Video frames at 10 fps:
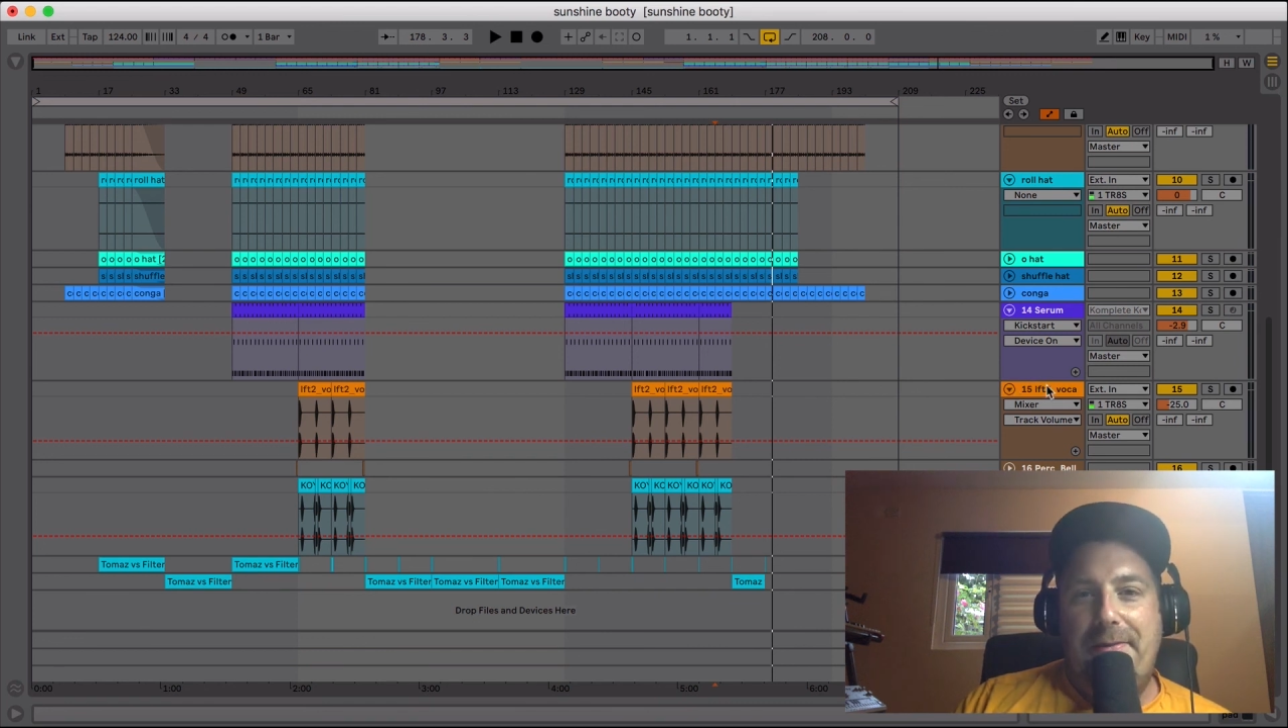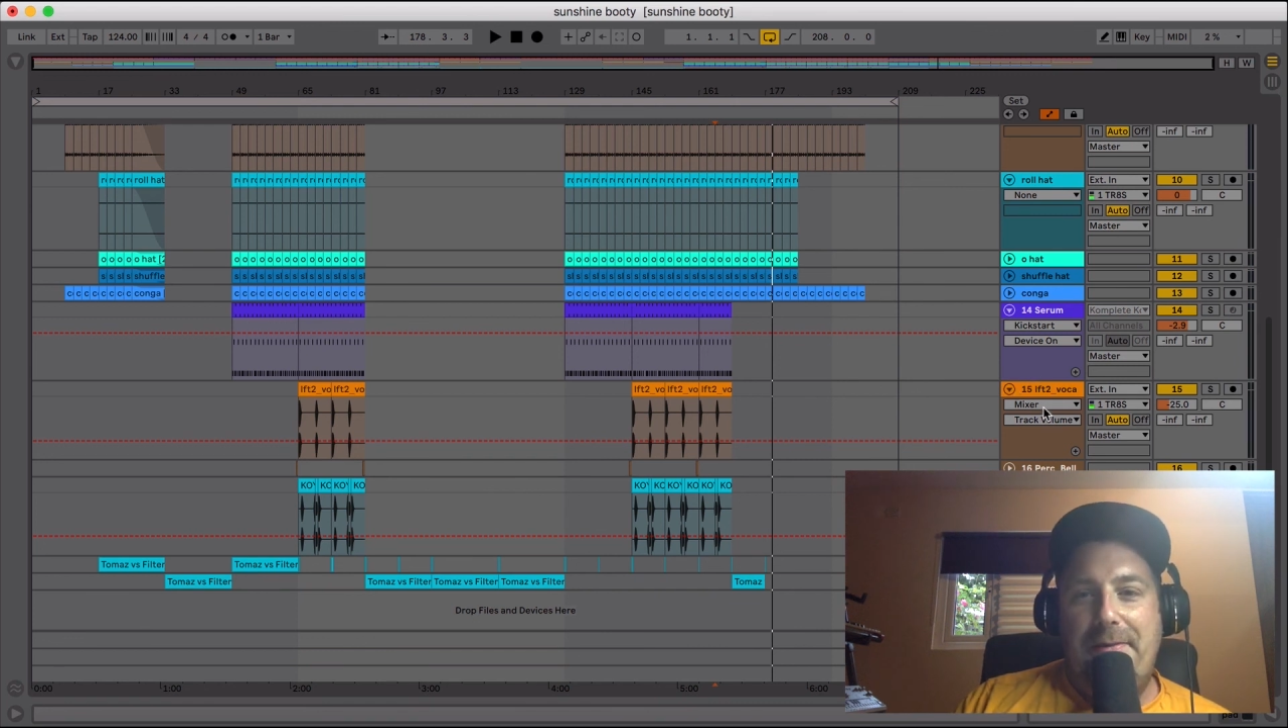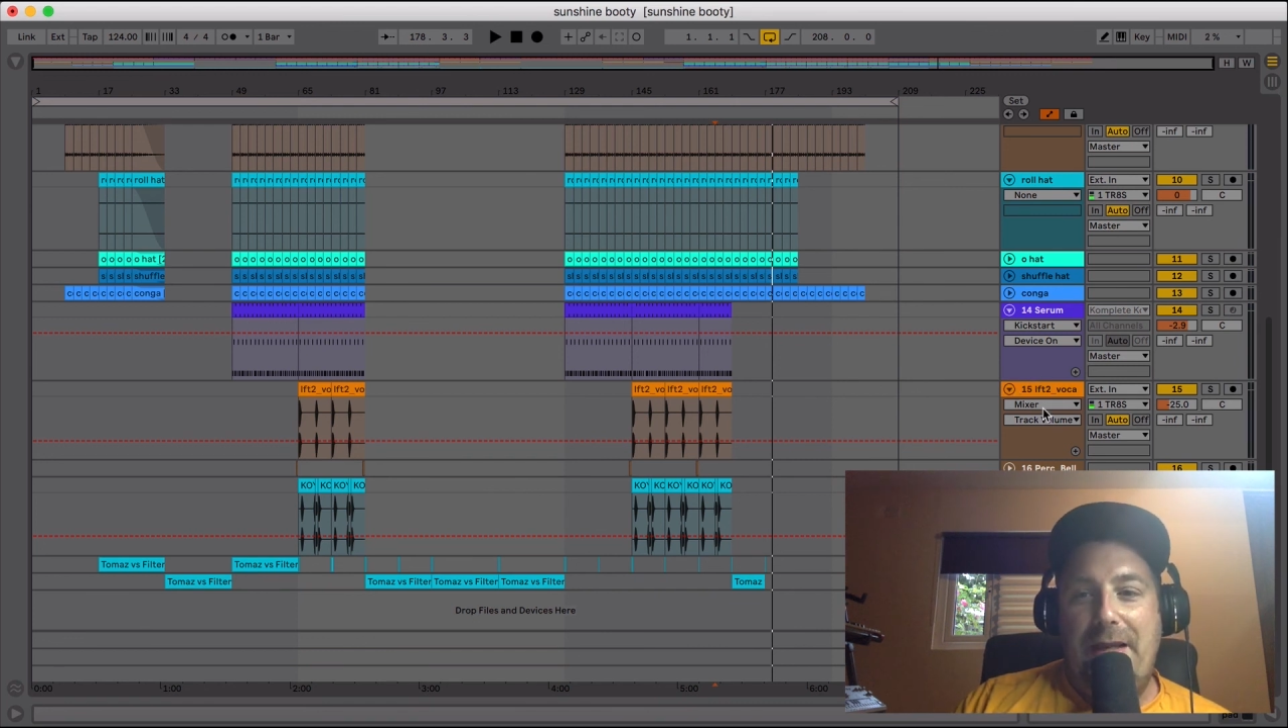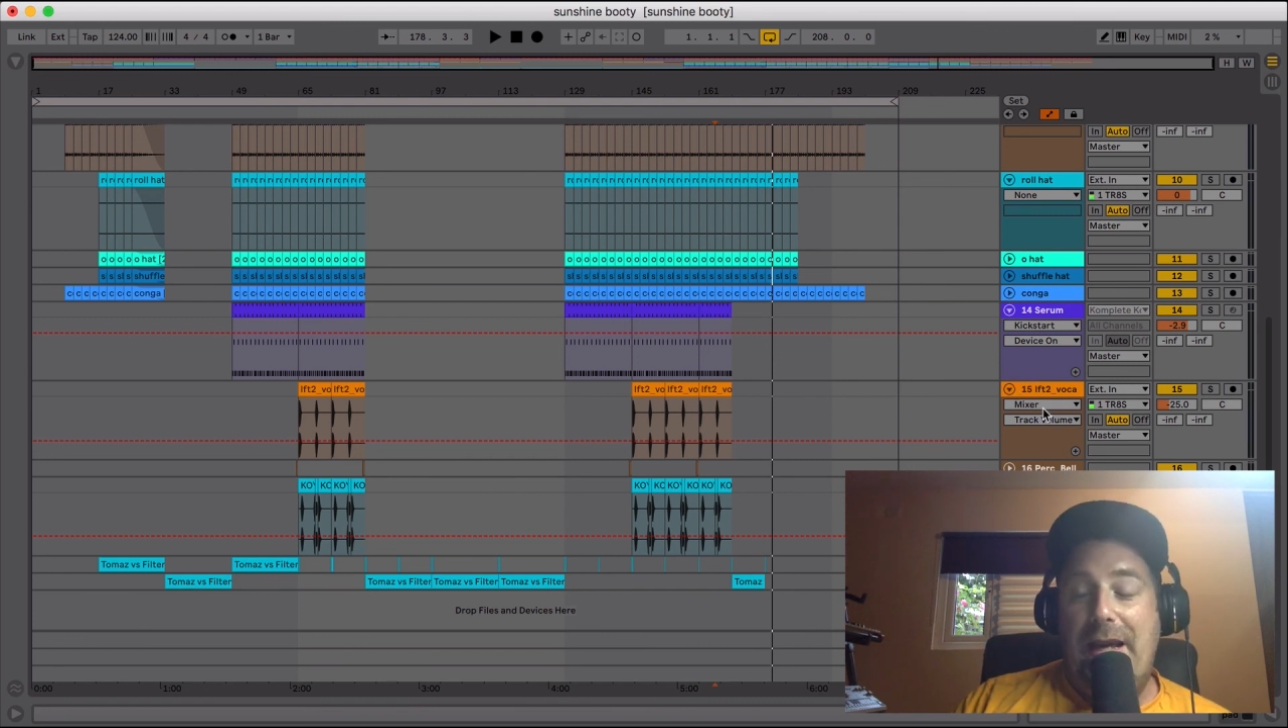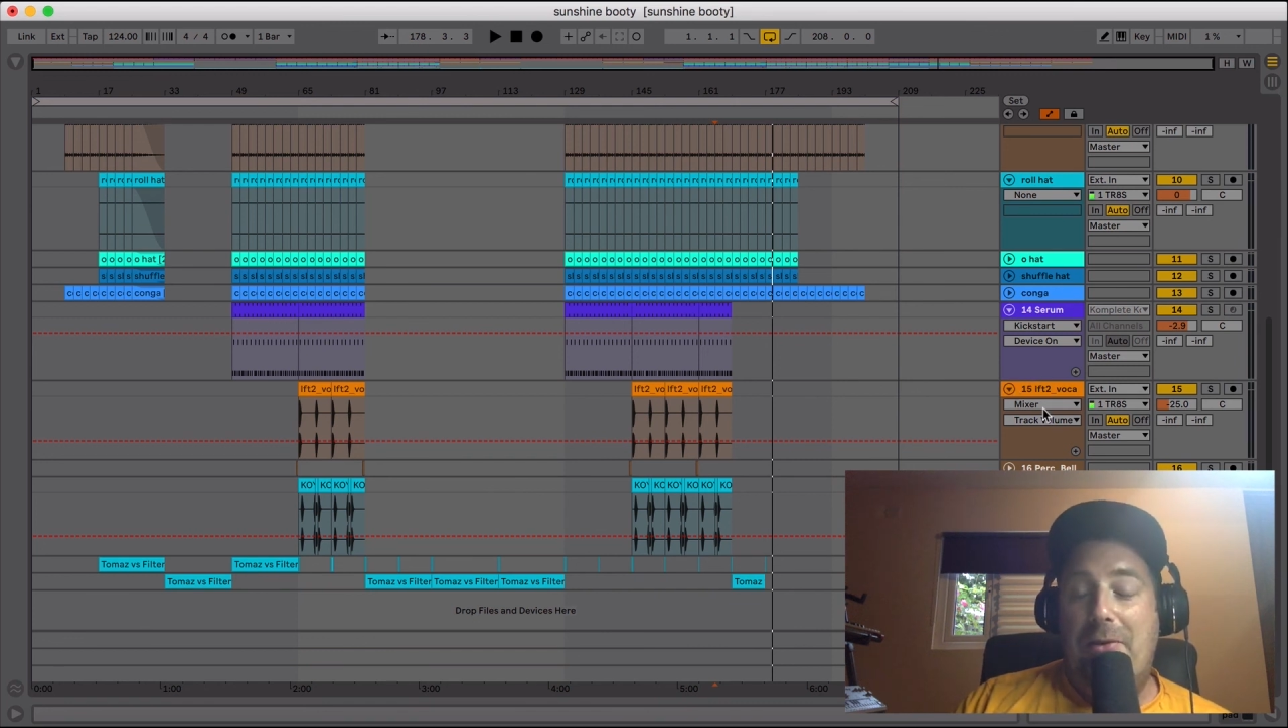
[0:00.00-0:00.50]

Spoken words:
yeah,